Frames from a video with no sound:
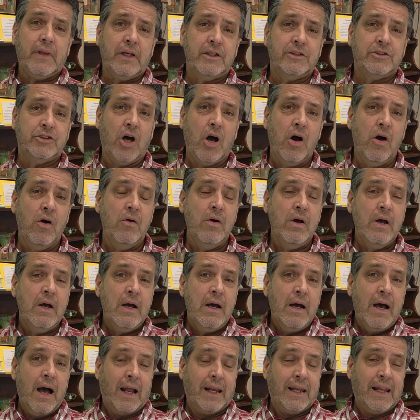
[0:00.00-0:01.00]
So
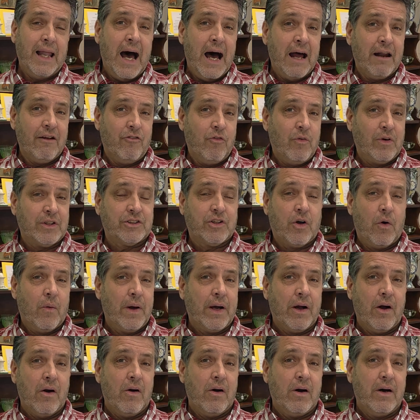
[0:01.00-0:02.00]
a lot of what's
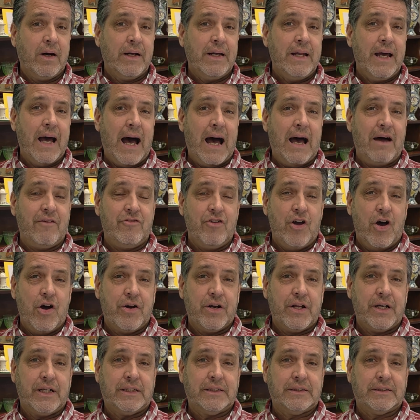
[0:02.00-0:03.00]
going on, I've
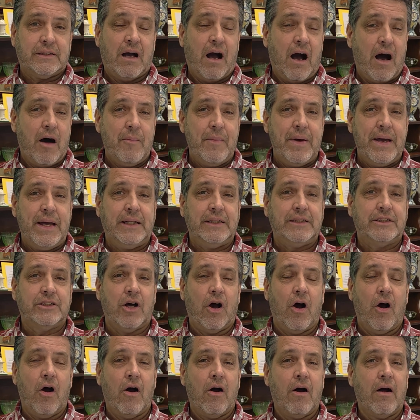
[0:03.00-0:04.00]
noticed comments
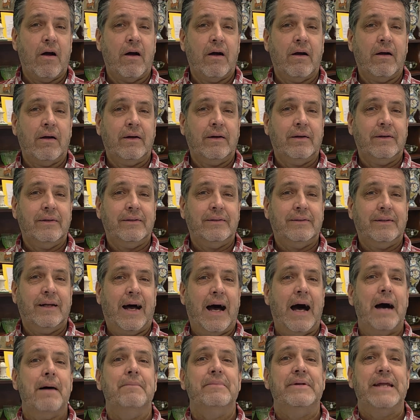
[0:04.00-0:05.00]
are,
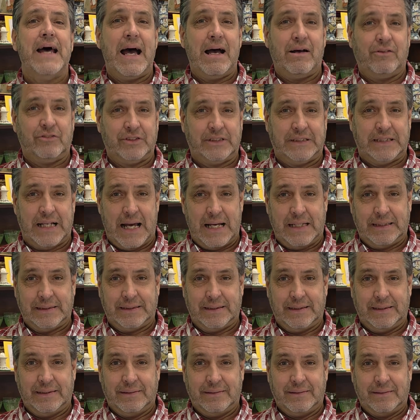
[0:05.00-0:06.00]
I'm
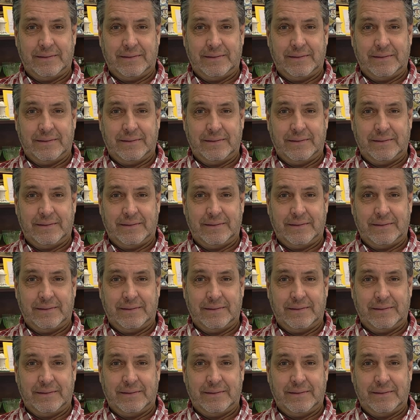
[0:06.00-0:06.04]
downsizing.